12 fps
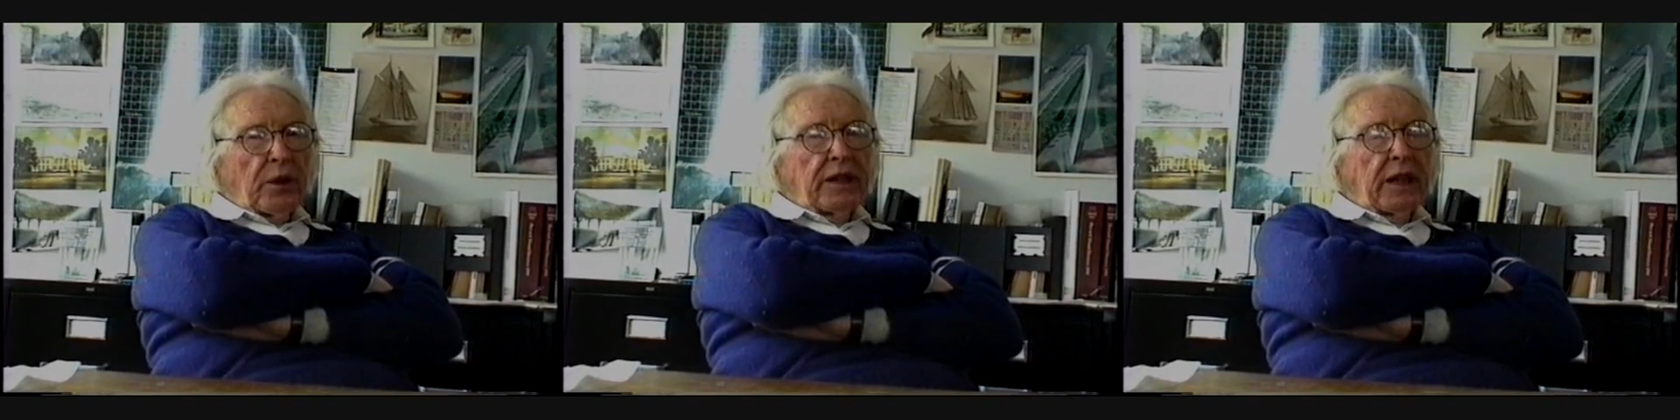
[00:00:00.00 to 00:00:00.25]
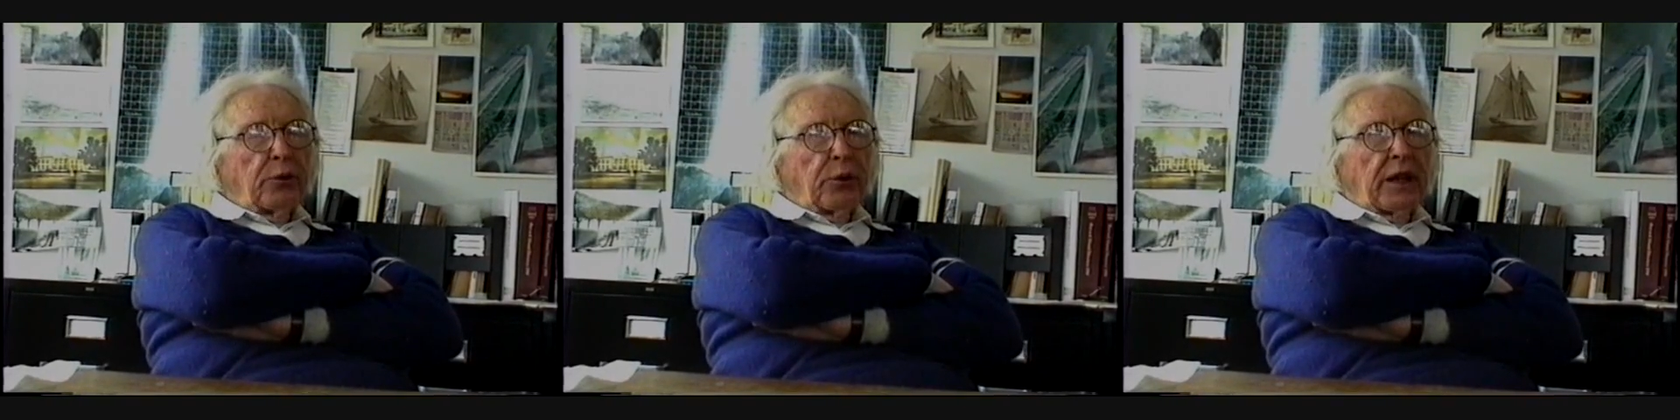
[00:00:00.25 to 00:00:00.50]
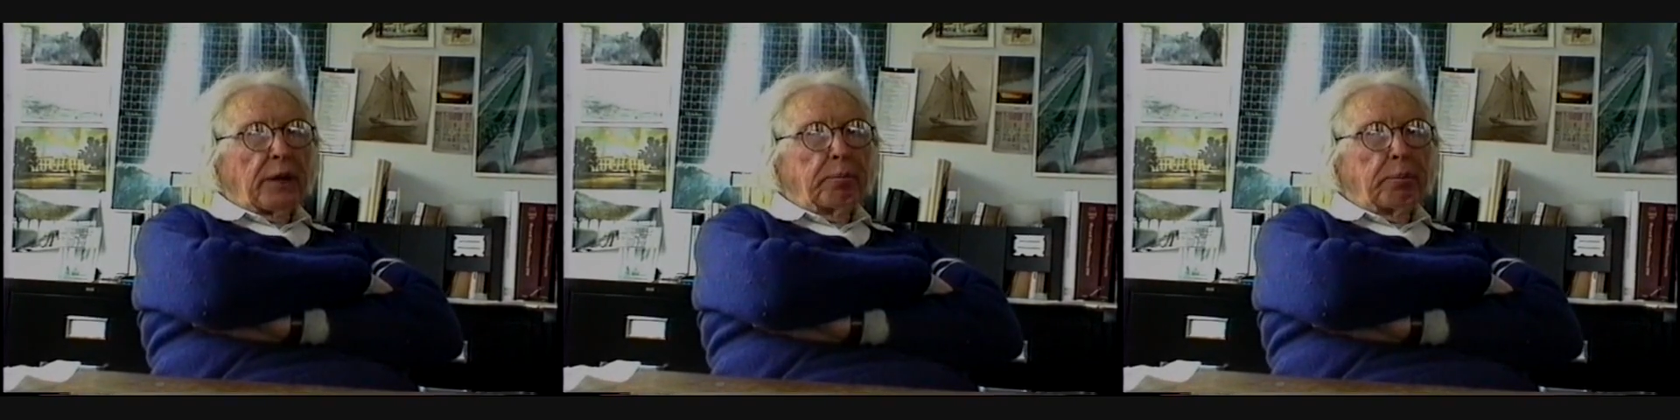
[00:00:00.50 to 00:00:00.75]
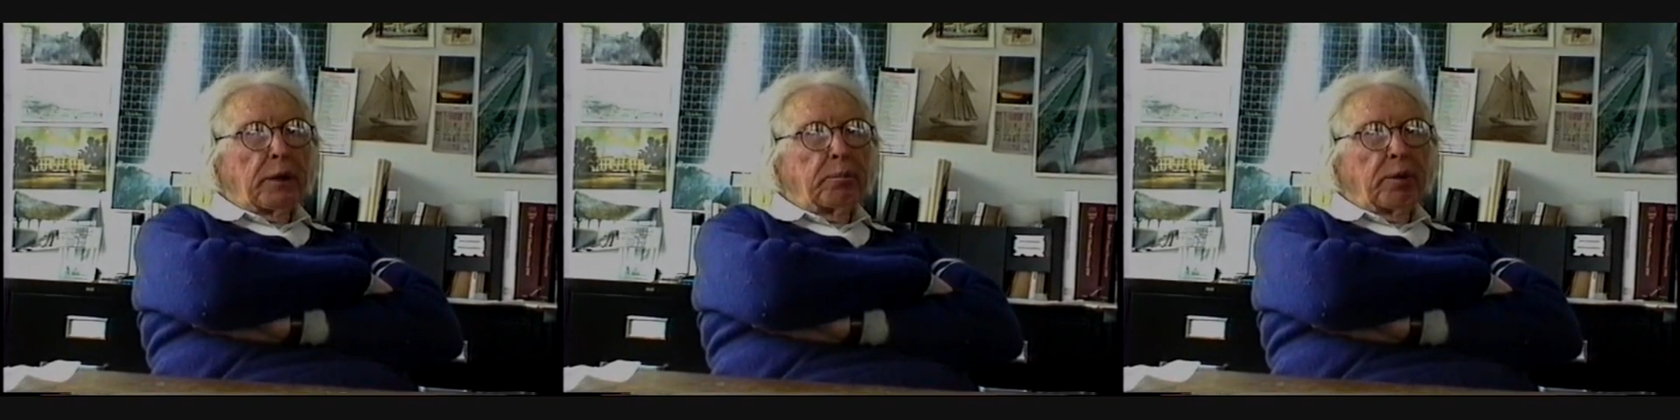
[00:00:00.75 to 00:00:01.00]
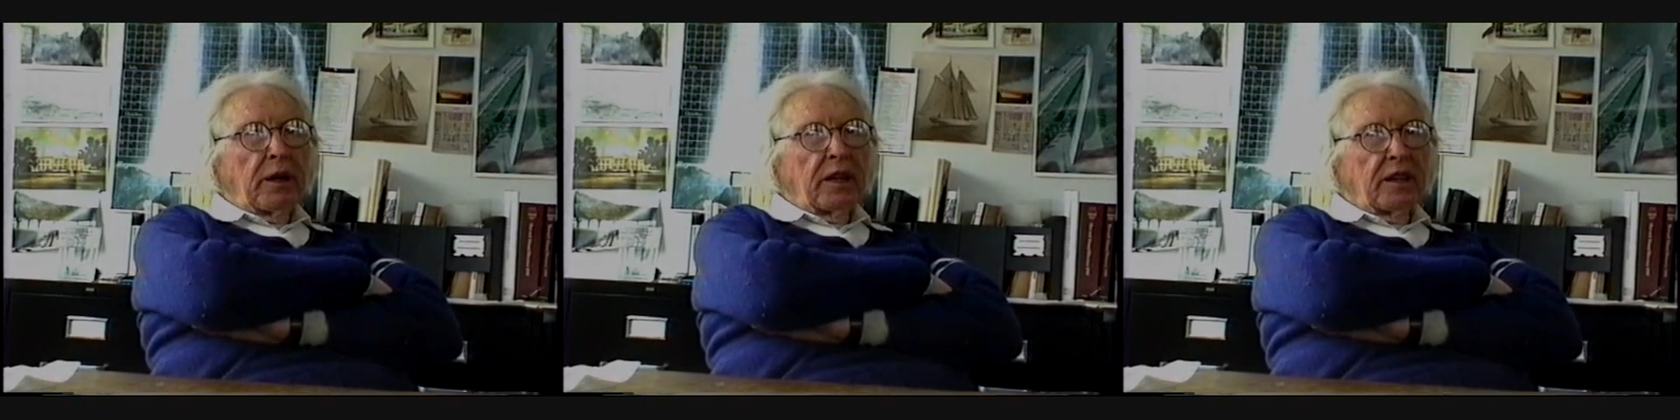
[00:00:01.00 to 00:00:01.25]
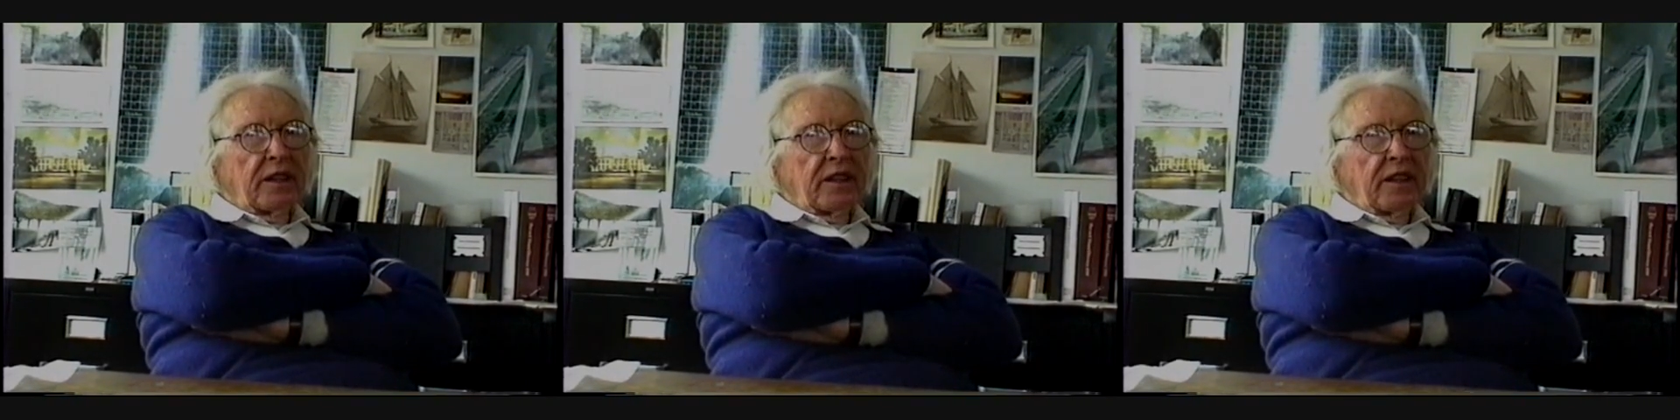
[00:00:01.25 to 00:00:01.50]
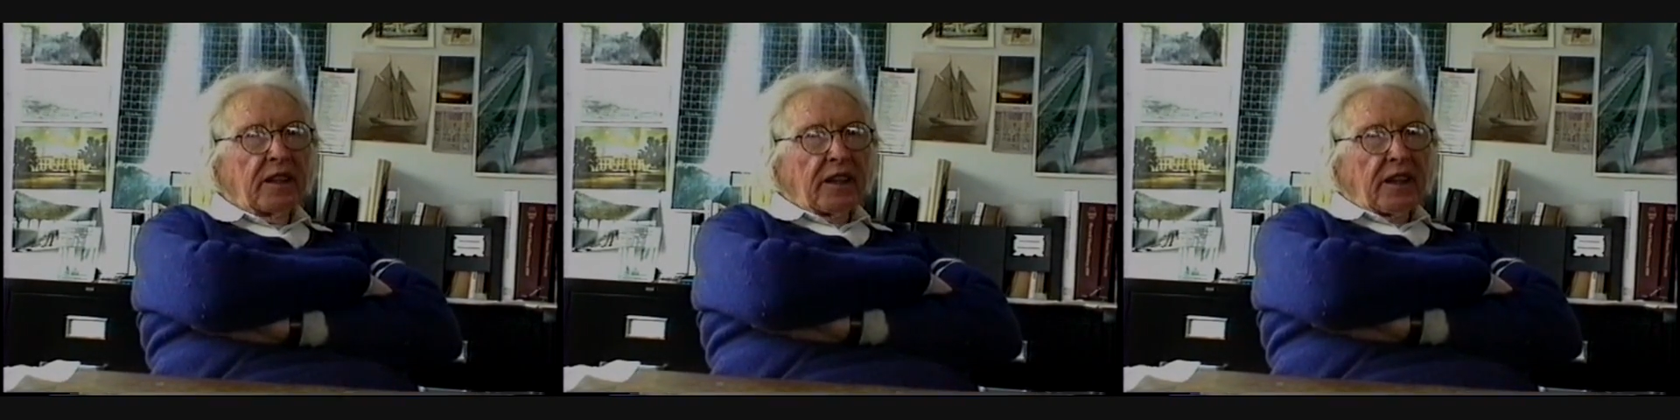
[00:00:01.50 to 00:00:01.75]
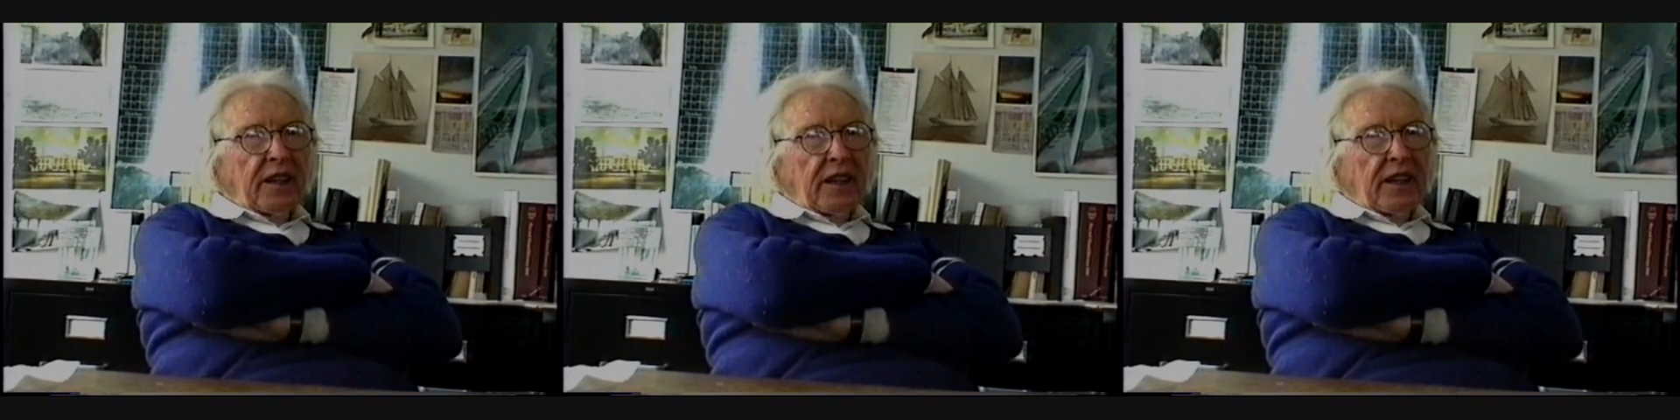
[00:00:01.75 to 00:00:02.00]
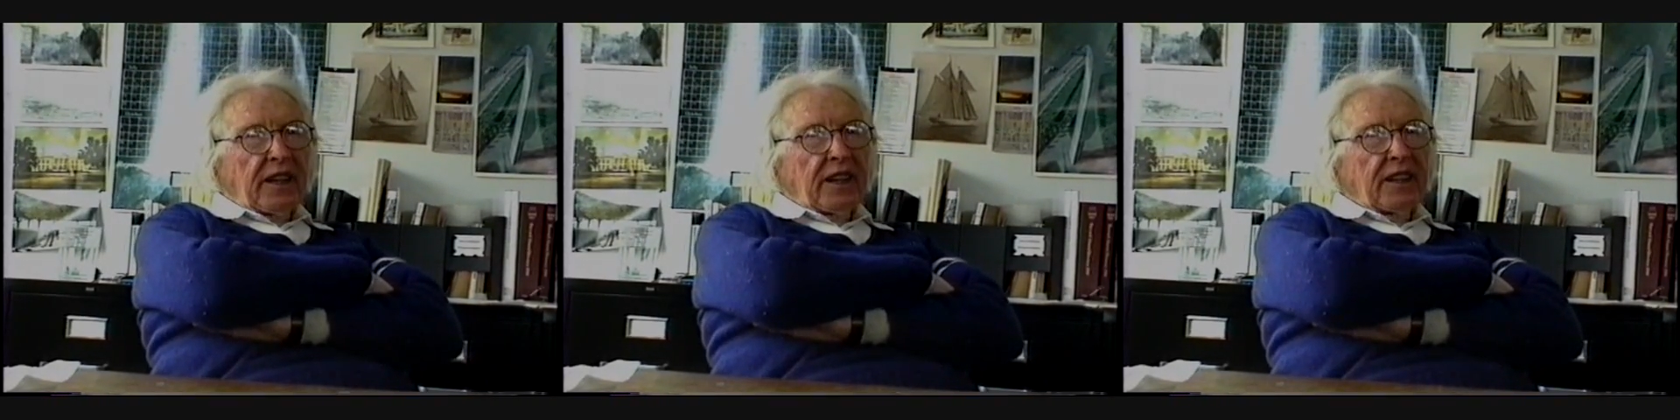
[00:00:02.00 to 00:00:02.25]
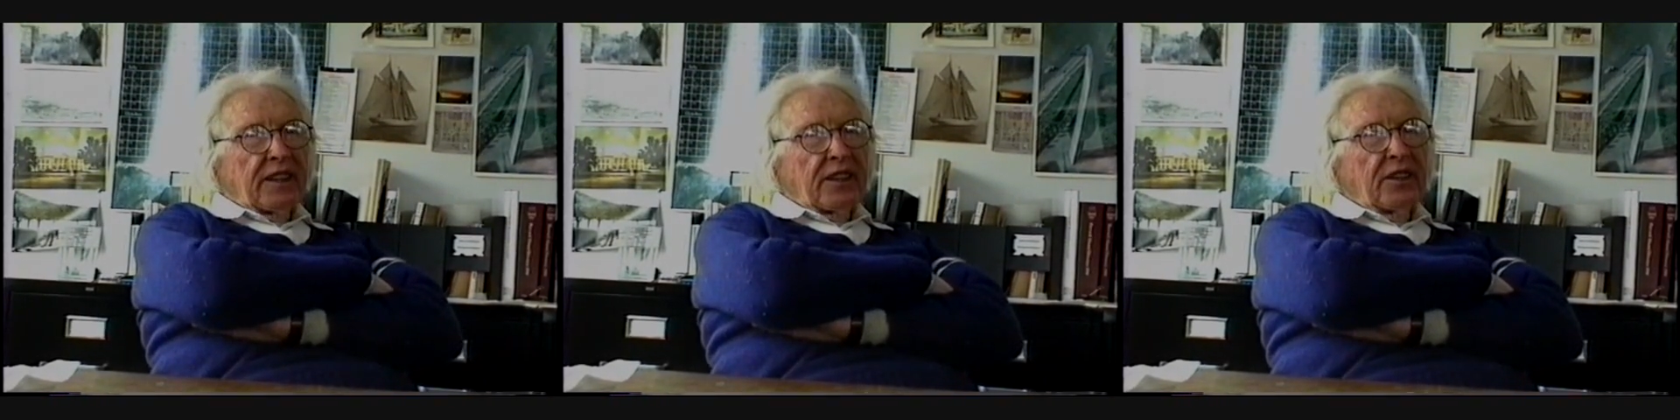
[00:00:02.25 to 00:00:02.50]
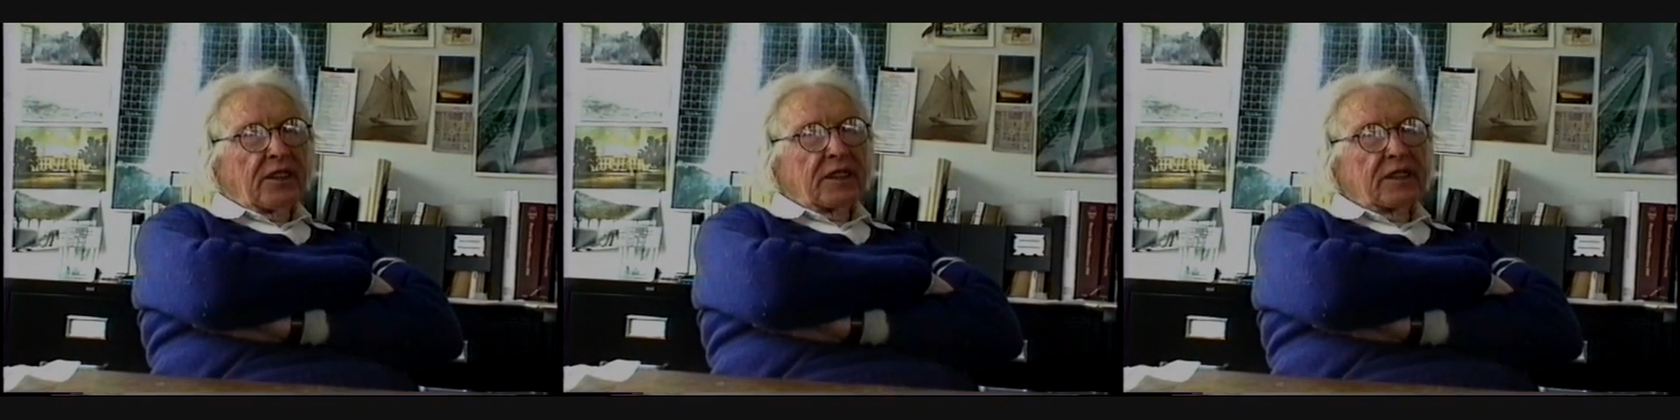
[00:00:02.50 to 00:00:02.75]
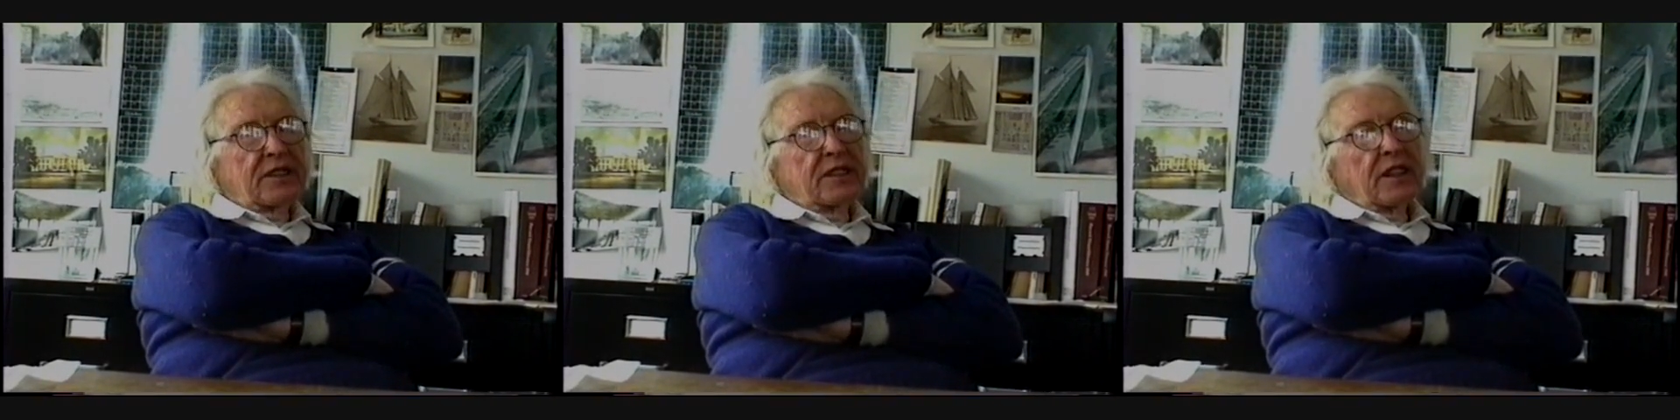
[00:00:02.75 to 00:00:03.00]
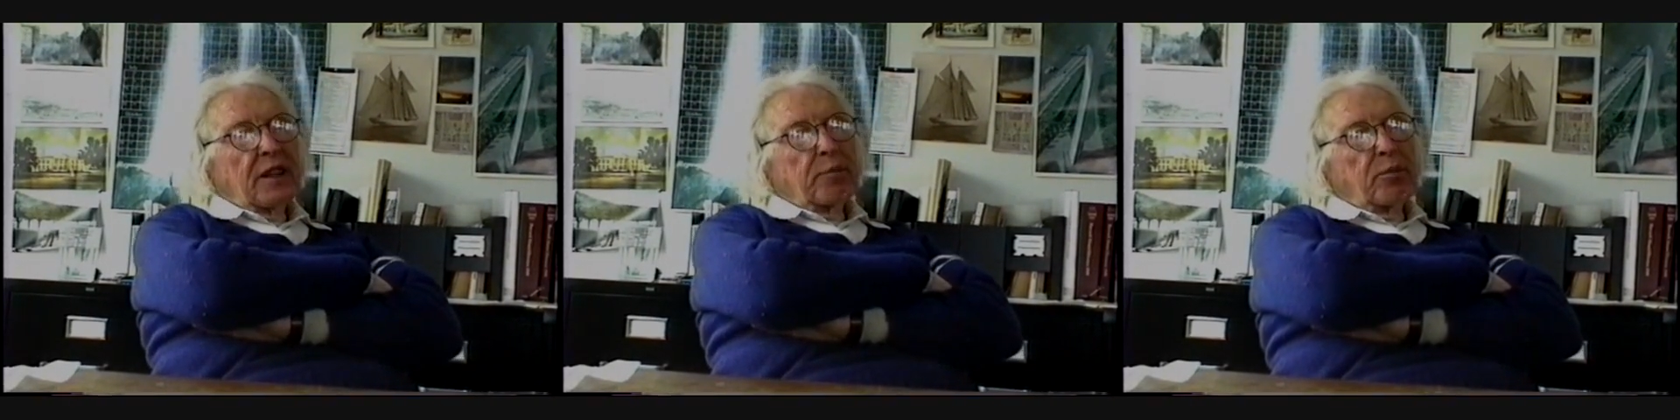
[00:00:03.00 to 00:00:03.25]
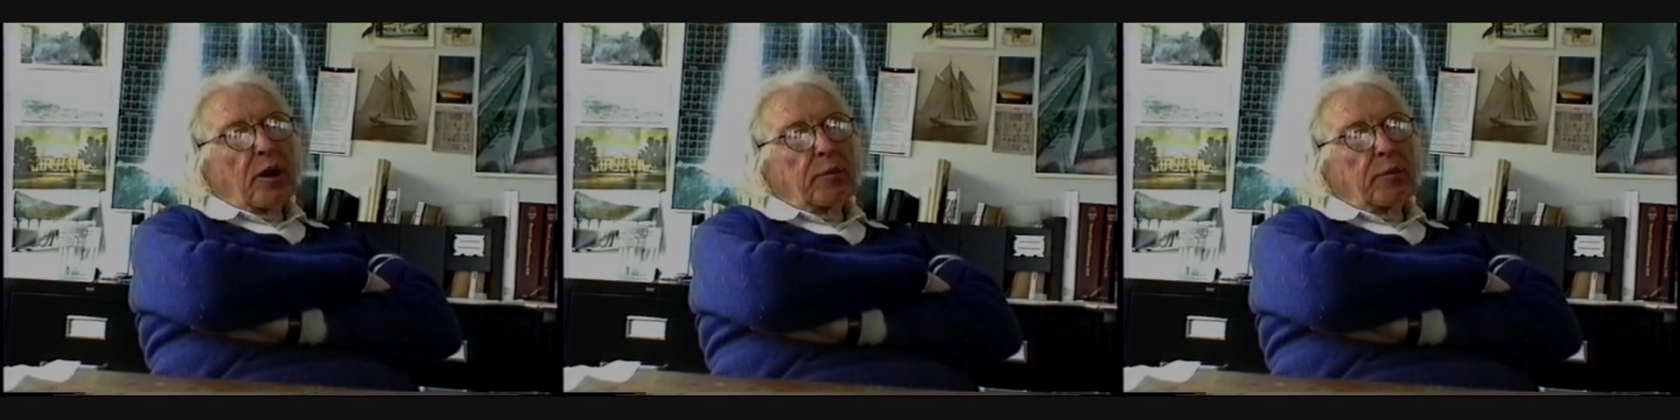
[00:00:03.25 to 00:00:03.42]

one night we had a big party, and all this